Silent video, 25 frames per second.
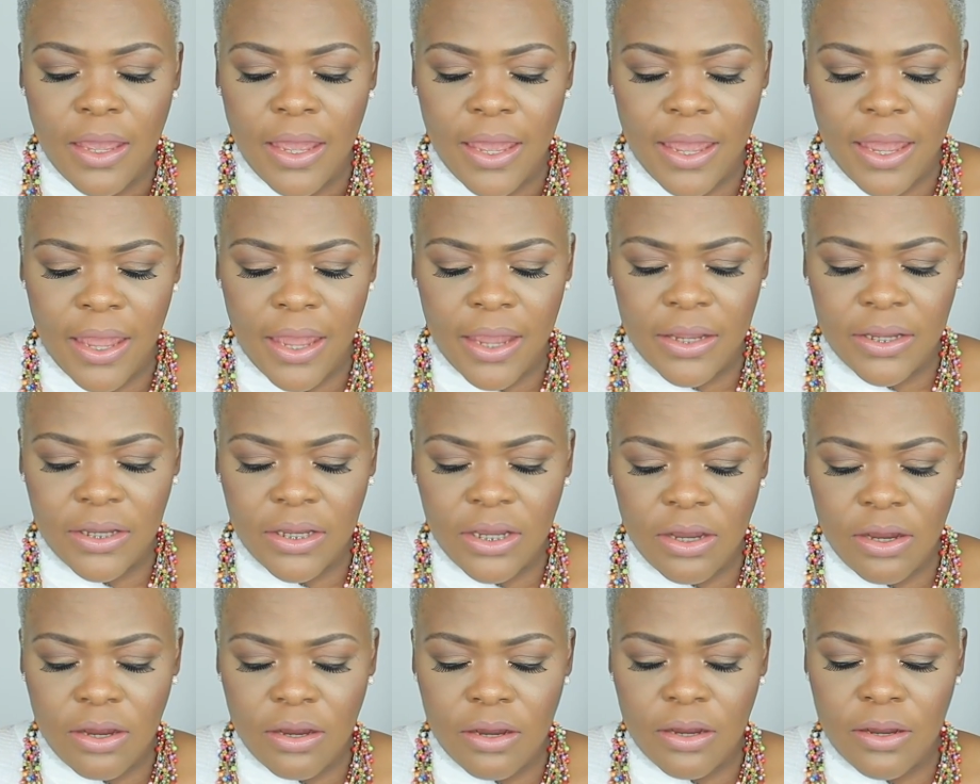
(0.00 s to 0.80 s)

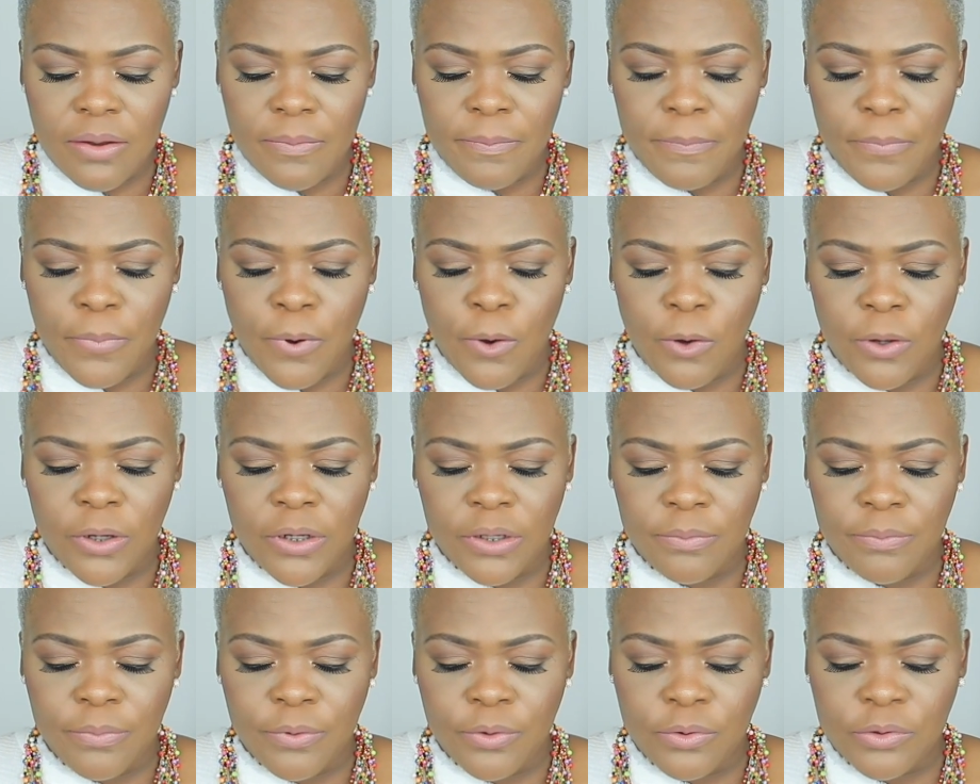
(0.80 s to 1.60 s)
Anker
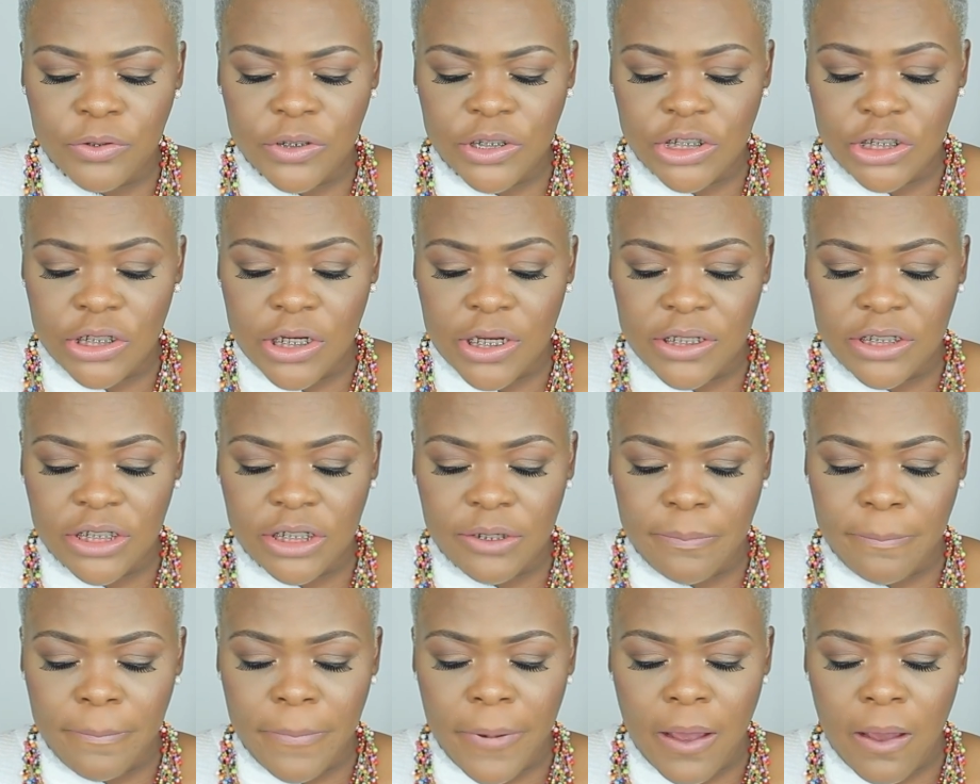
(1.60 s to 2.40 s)
portable
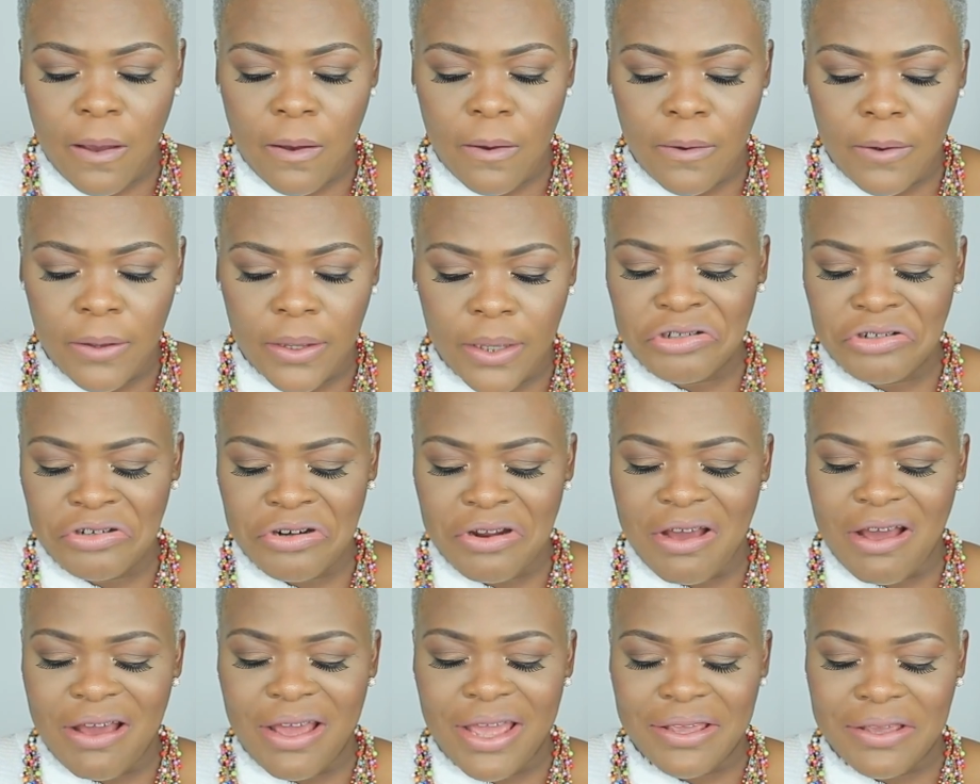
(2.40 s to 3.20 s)
charger power ultra
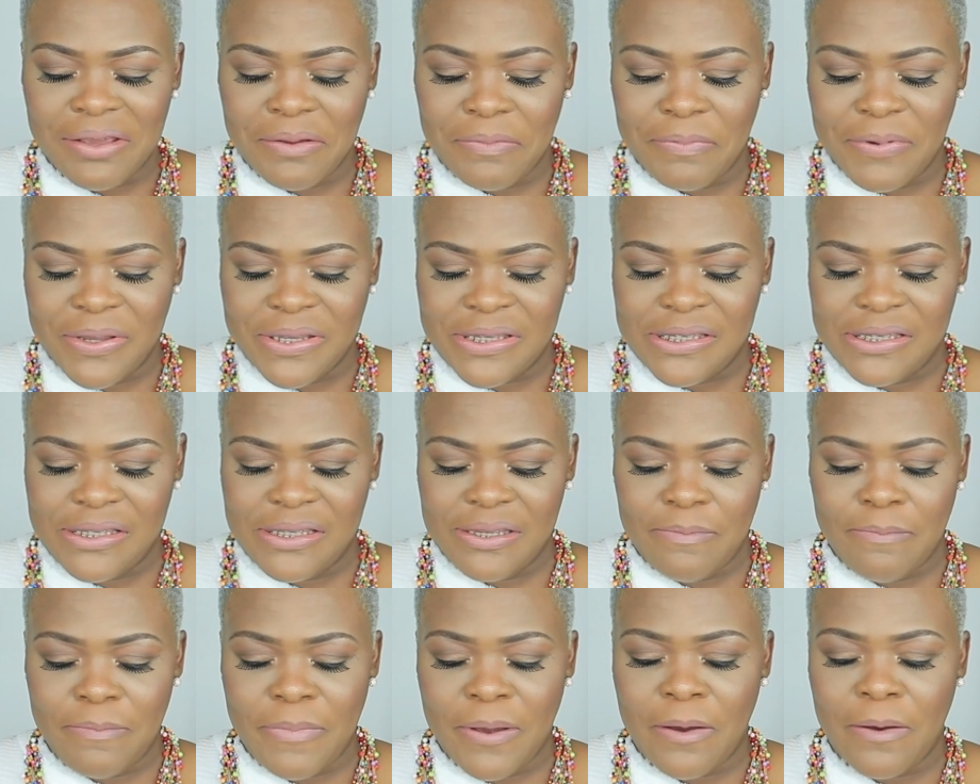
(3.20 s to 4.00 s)
high capacity
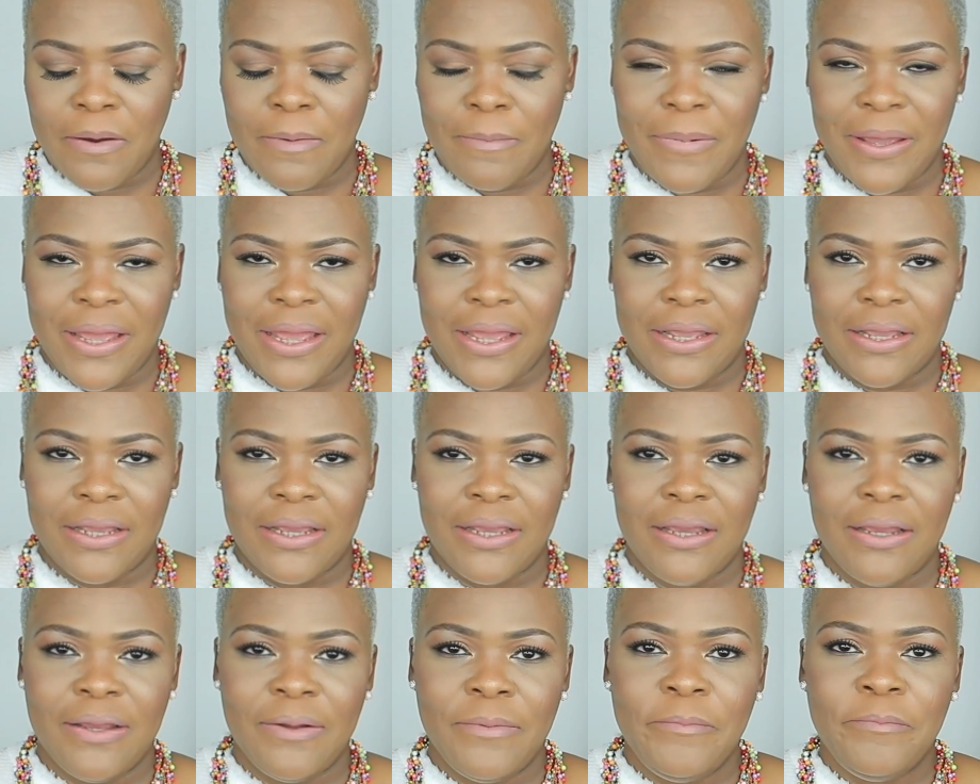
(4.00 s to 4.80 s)
power bank.
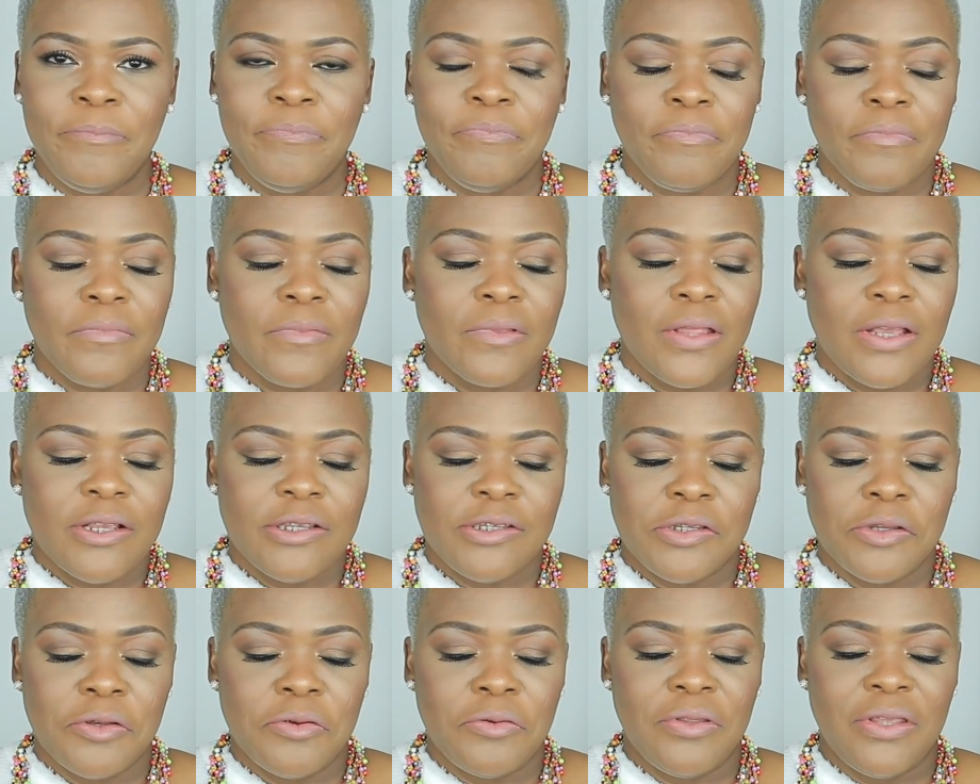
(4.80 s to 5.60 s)

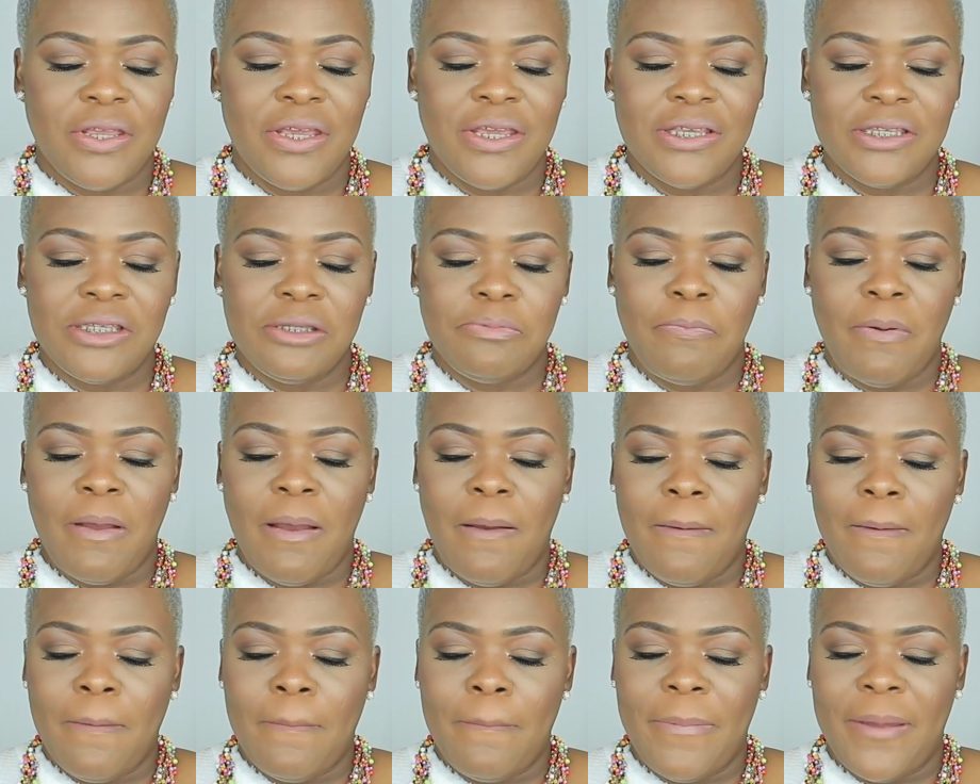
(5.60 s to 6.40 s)
So this
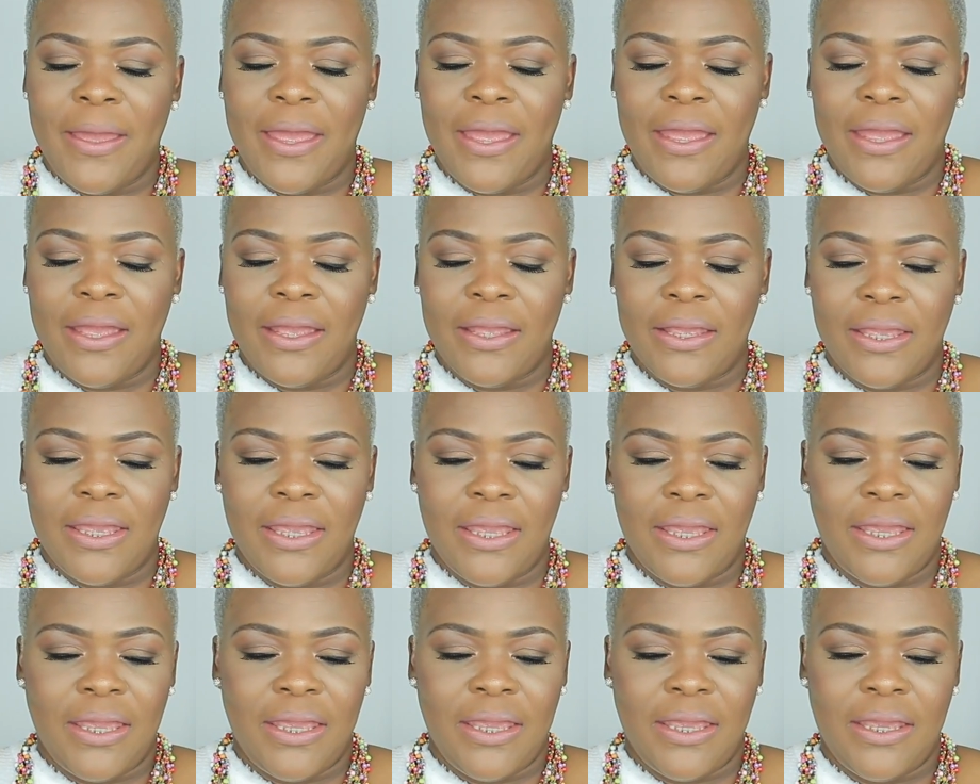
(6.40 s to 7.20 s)
power bank
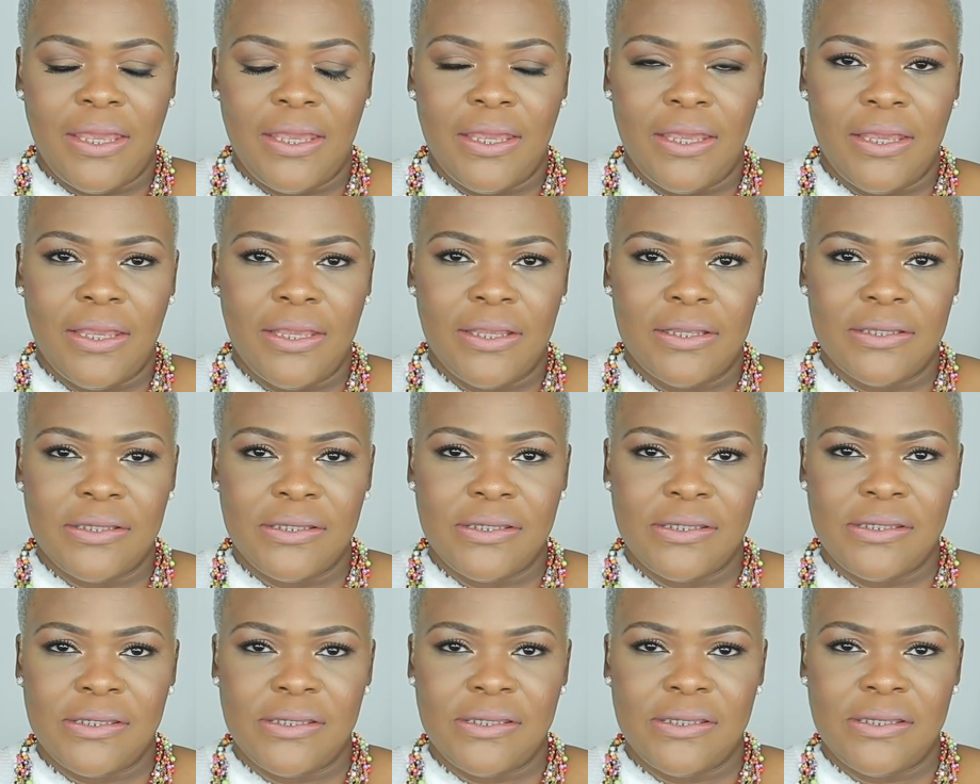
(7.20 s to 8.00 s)

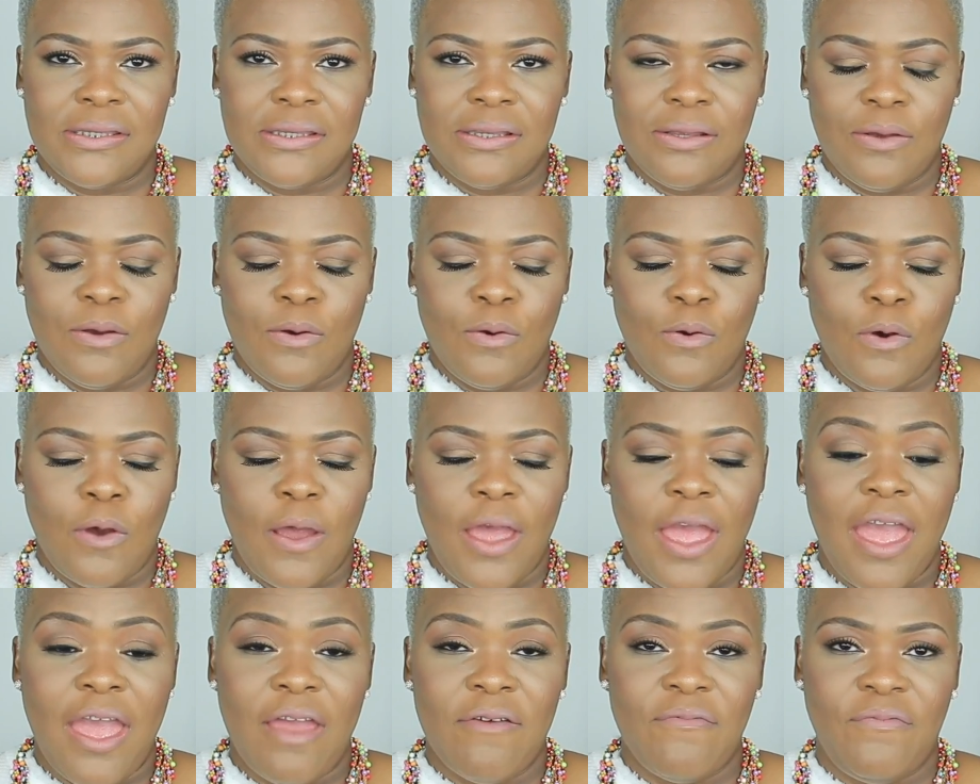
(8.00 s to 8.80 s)
is
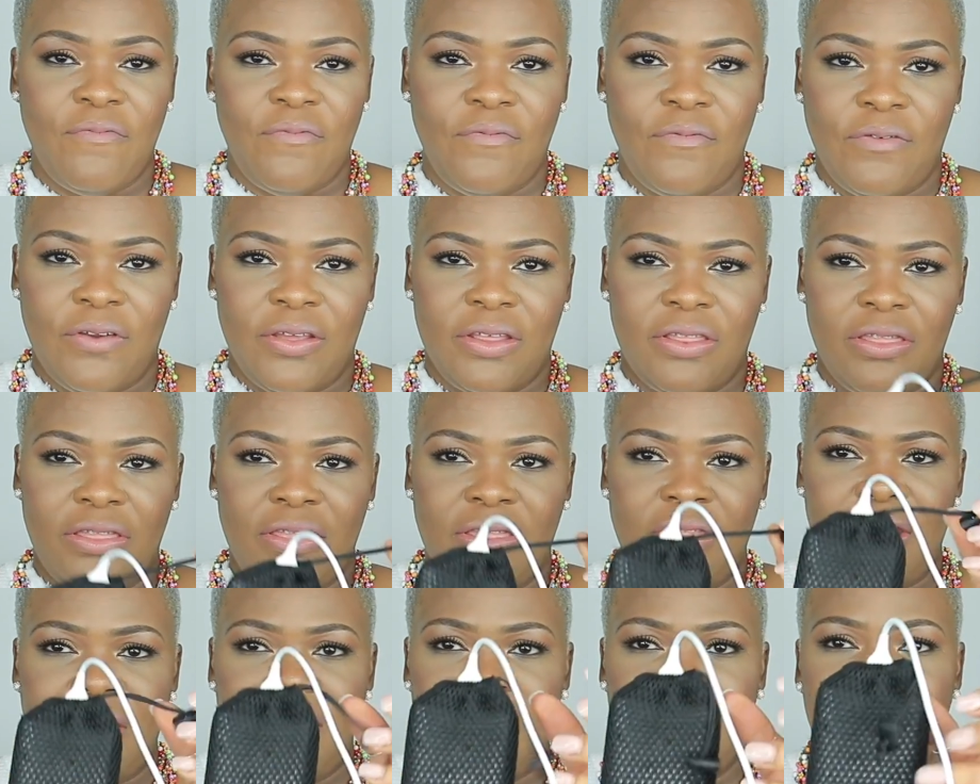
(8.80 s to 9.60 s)

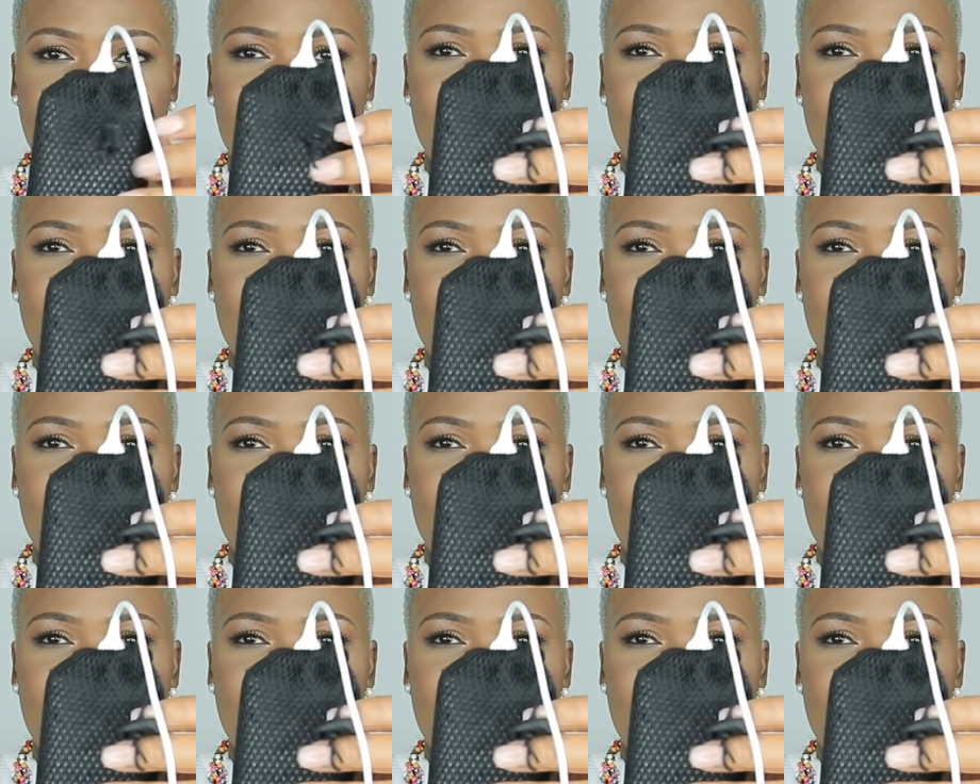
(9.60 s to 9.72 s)
everything.